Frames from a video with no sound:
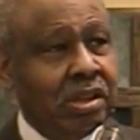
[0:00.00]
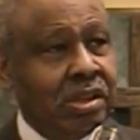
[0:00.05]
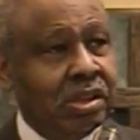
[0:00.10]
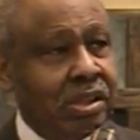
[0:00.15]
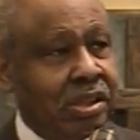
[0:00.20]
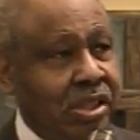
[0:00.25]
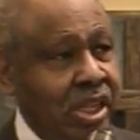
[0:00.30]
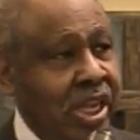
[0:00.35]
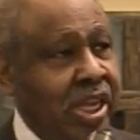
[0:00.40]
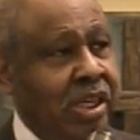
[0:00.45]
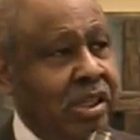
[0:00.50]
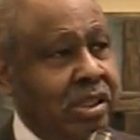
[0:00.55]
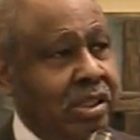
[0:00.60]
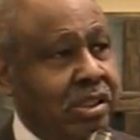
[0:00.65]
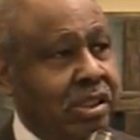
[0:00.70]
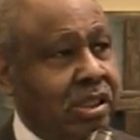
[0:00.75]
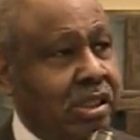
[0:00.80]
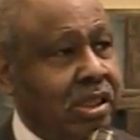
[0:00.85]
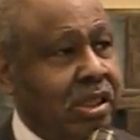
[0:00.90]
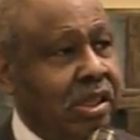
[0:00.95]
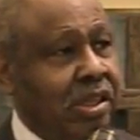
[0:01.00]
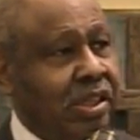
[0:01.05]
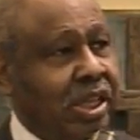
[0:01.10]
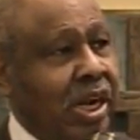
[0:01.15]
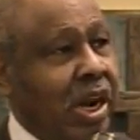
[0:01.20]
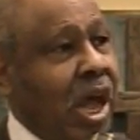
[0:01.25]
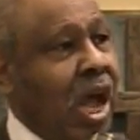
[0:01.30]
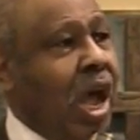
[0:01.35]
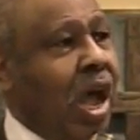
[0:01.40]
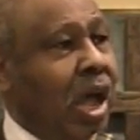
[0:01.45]
The things
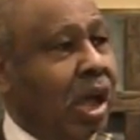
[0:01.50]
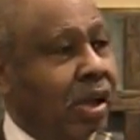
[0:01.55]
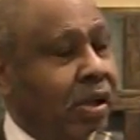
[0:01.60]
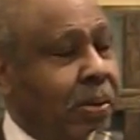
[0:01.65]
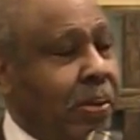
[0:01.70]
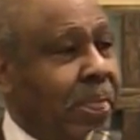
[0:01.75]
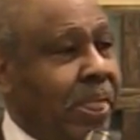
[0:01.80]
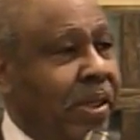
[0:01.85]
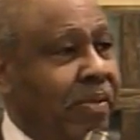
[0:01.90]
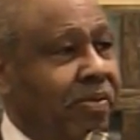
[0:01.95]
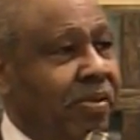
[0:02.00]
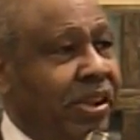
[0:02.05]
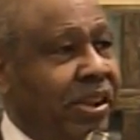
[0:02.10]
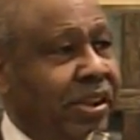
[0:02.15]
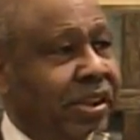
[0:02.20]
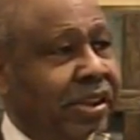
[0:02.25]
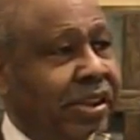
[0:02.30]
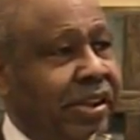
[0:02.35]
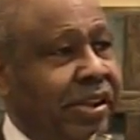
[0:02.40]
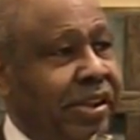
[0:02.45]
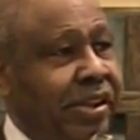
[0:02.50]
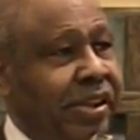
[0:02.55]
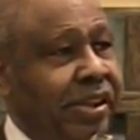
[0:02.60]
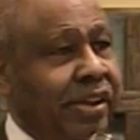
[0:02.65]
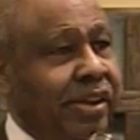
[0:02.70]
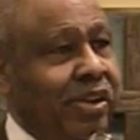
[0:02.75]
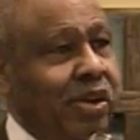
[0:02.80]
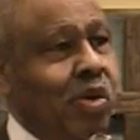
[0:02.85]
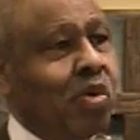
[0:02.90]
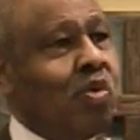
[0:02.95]
that are.
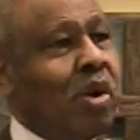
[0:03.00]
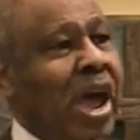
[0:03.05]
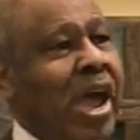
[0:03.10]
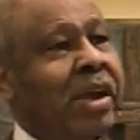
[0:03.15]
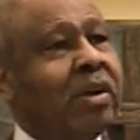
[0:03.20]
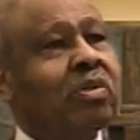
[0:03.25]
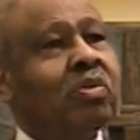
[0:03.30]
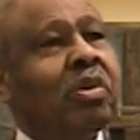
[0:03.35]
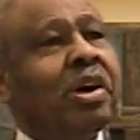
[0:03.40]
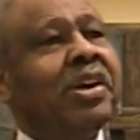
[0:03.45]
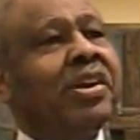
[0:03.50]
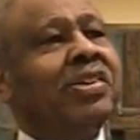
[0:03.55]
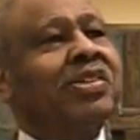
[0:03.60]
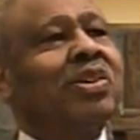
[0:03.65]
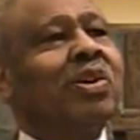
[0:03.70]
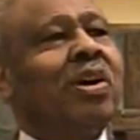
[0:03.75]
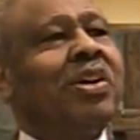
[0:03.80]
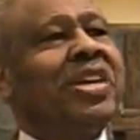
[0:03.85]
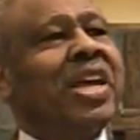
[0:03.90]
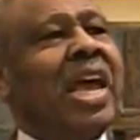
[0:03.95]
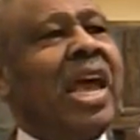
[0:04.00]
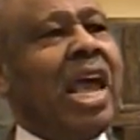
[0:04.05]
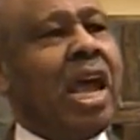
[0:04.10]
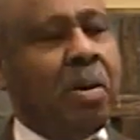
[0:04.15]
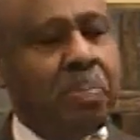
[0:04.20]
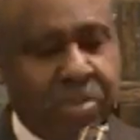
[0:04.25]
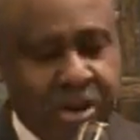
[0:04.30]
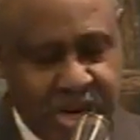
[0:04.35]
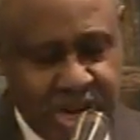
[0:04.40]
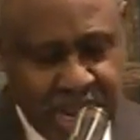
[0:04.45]
You write what is going to
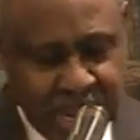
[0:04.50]
happen